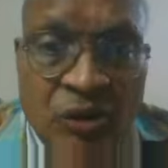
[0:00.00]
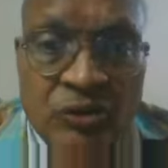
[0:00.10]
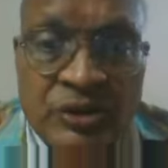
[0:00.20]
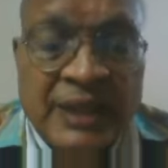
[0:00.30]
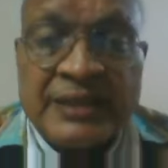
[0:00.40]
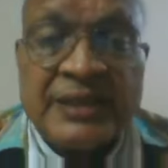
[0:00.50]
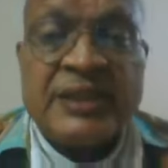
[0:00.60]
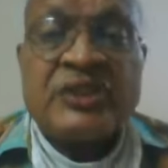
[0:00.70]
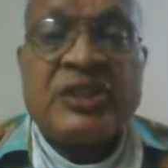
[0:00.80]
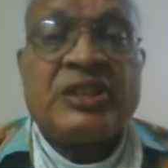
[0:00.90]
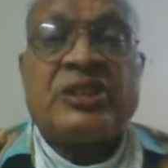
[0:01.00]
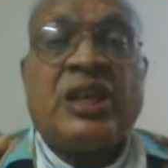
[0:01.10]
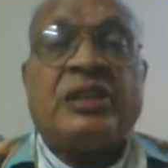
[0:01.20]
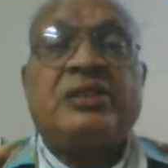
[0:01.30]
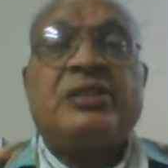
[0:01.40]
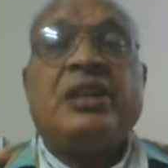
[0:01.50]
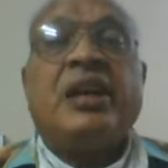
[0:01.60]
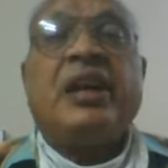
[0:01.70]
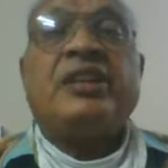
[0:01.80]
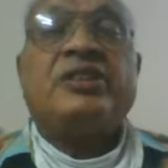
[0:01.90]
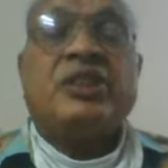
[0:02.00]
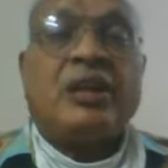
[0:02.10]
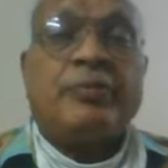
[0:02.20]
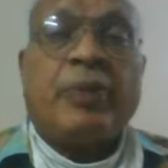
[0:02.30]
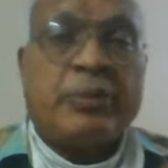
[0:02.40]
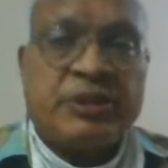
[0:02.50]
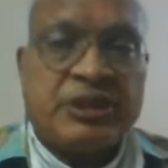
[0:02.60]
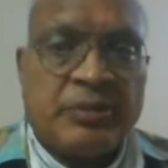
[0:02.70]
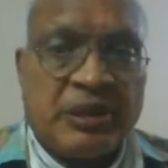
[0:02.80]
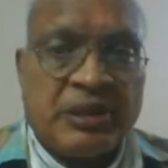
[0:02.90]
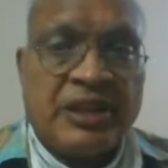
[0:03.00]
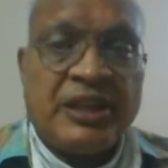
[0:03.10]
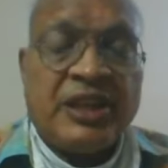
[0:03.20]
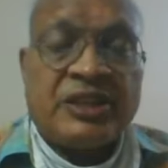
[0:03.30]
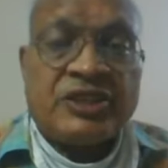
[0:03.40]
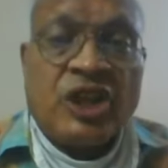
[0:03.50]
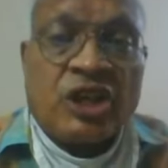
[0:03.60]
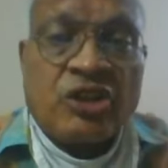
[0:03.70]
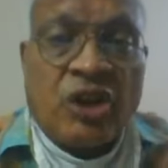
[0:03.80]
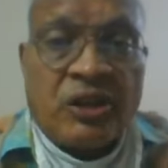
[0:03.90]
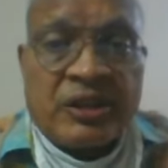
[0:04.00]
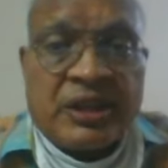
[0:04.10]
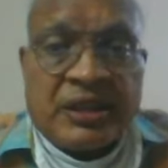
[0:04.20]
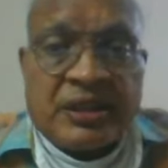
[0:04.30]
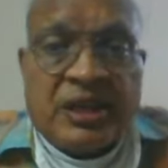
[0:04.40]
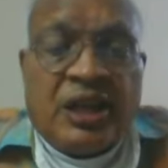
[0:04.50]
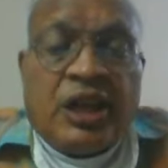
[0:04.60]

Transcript: No, that it's not permissible. It's not contract.